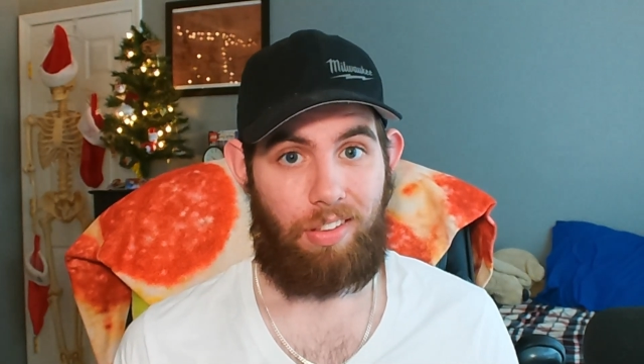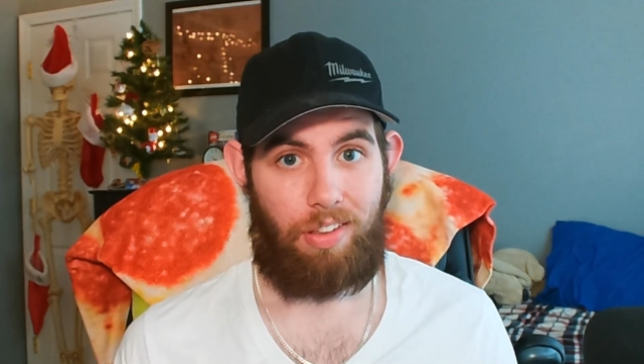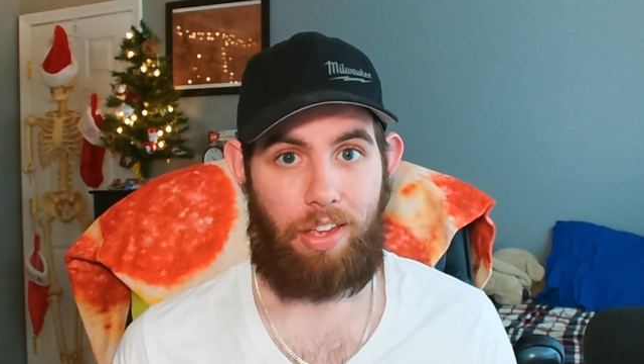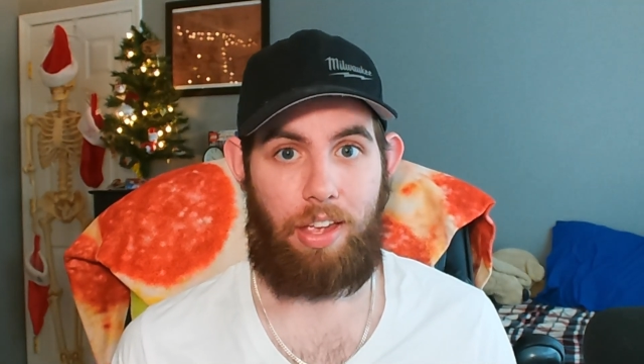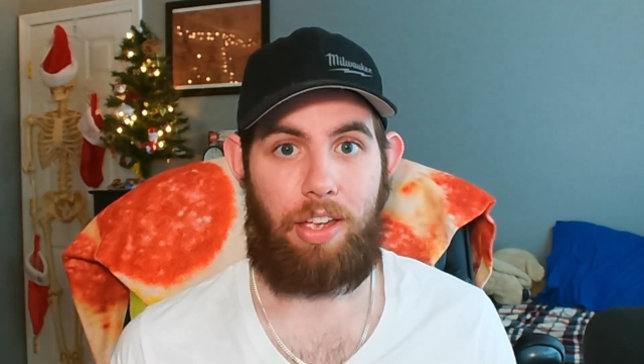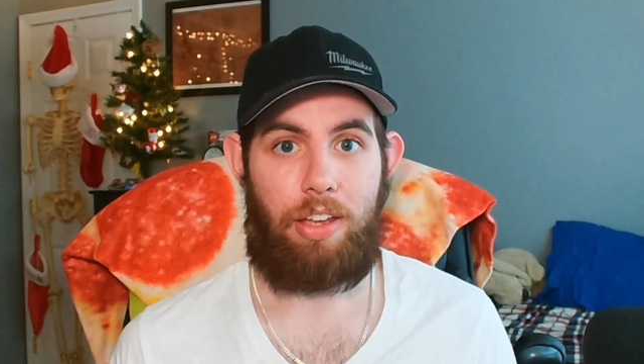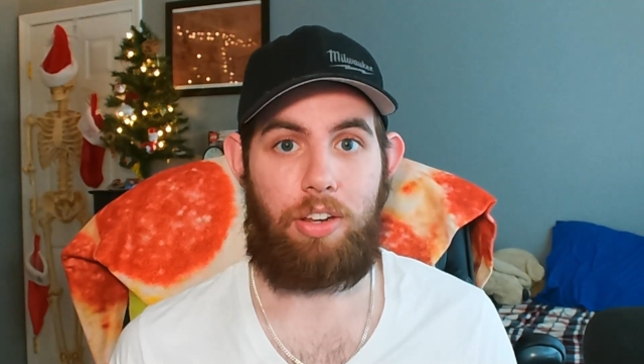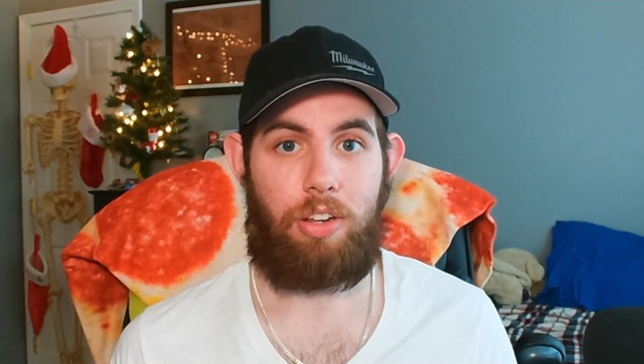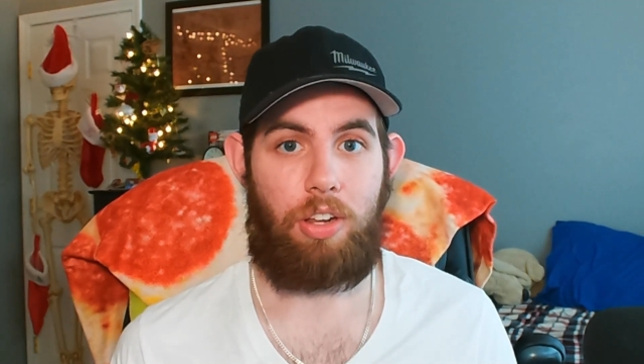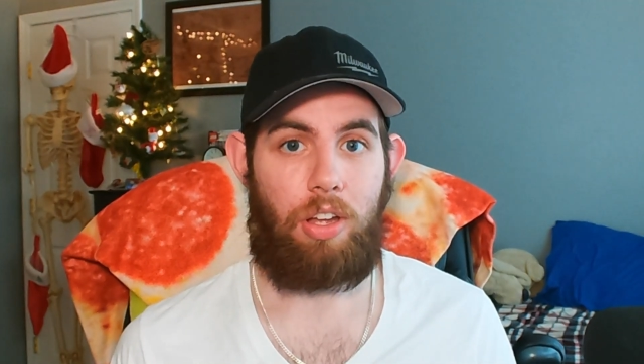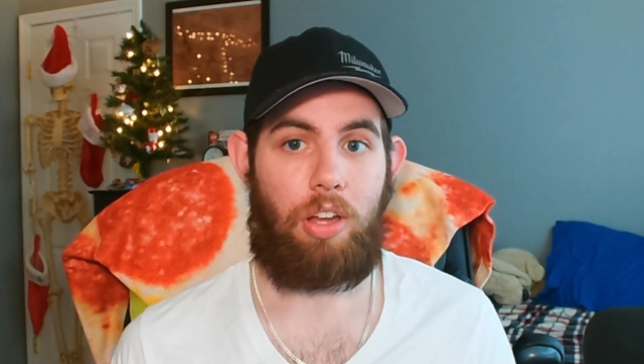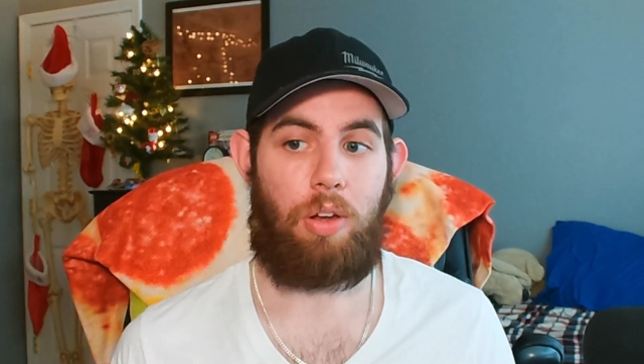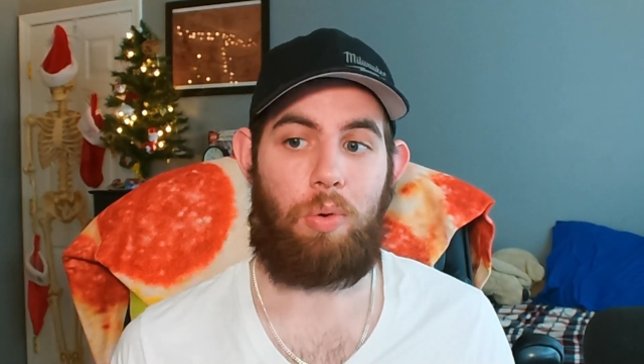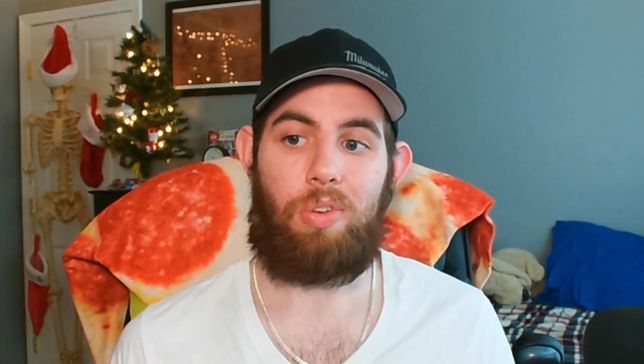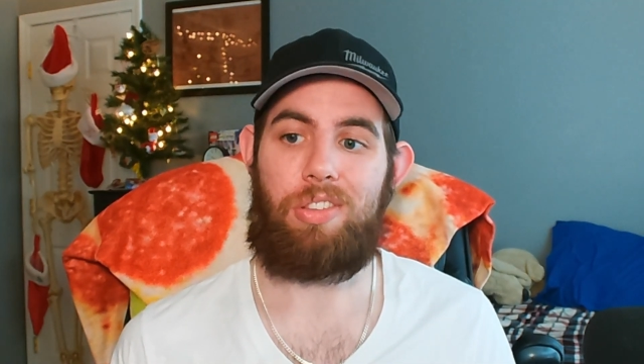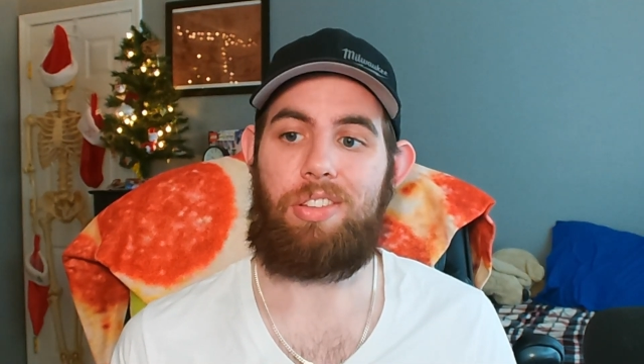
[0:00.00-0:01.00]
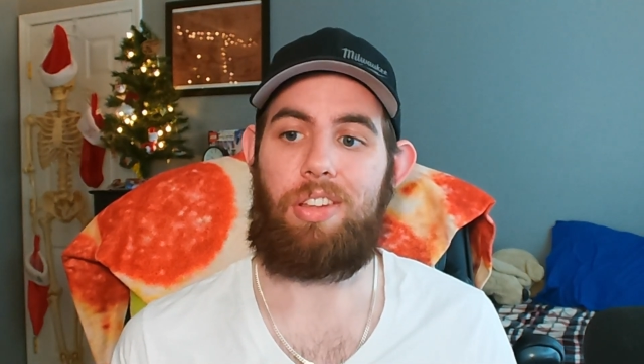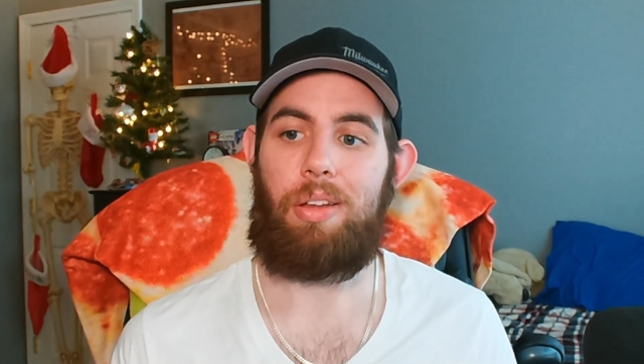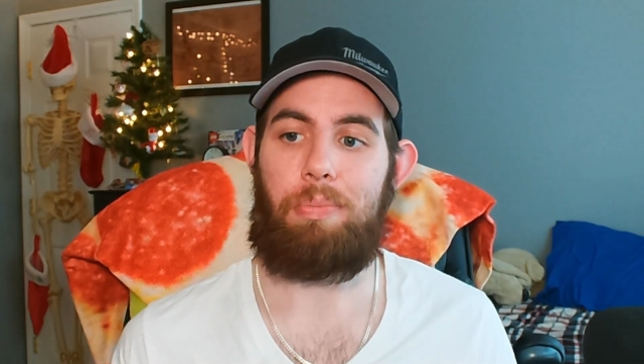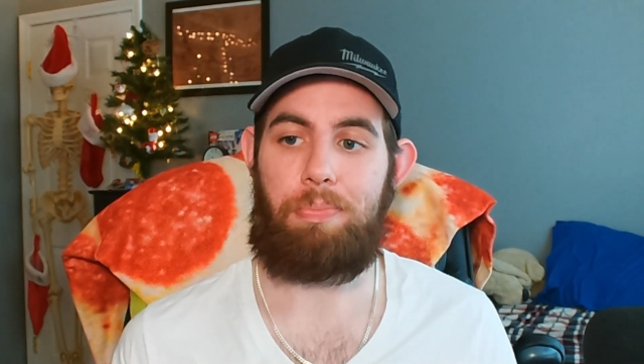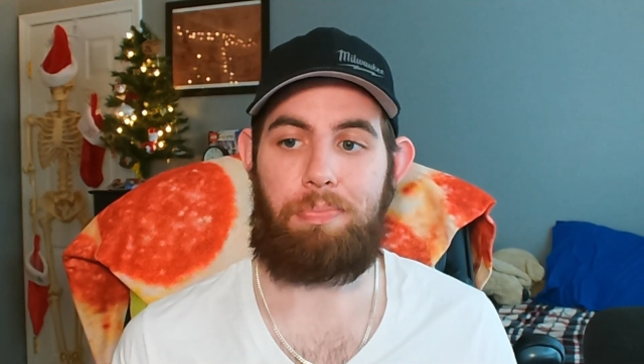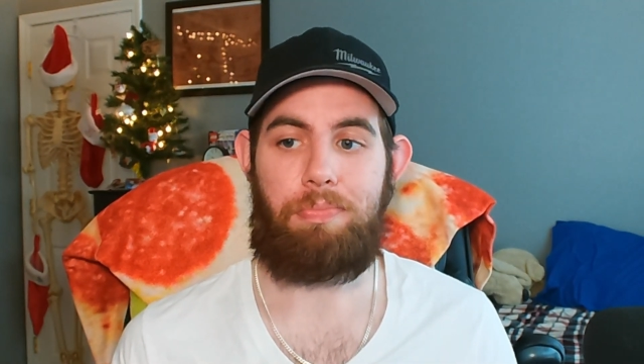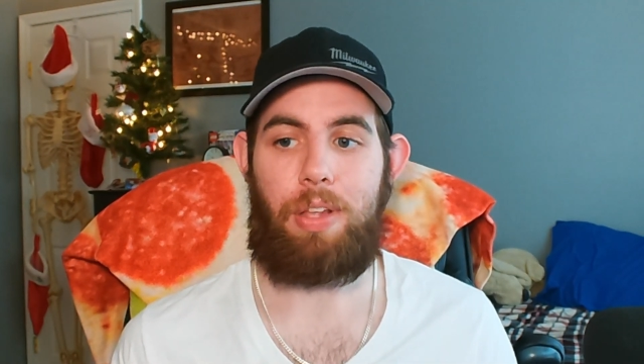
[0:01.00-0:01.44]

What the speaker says: And what's up?